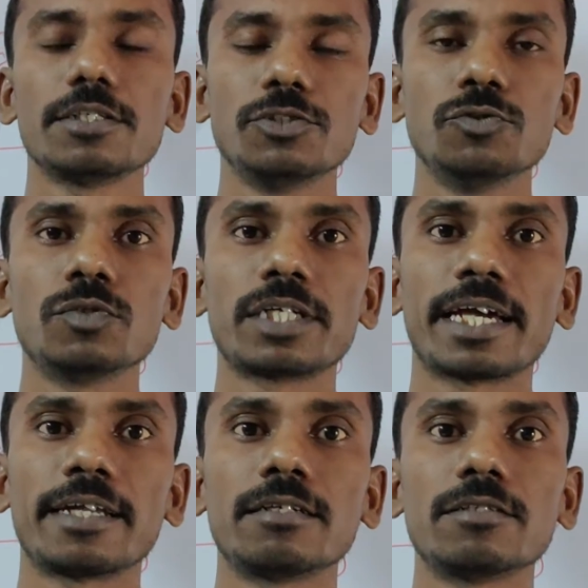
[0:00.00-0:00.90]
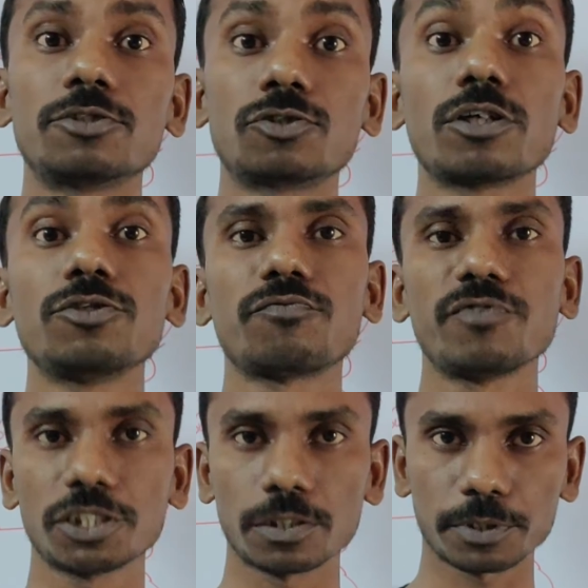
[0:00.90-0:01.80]
you can draw your
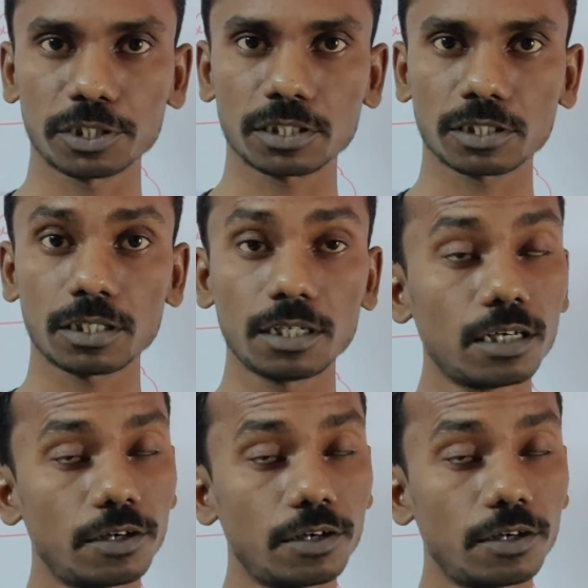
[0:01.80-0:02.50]
Fischer projection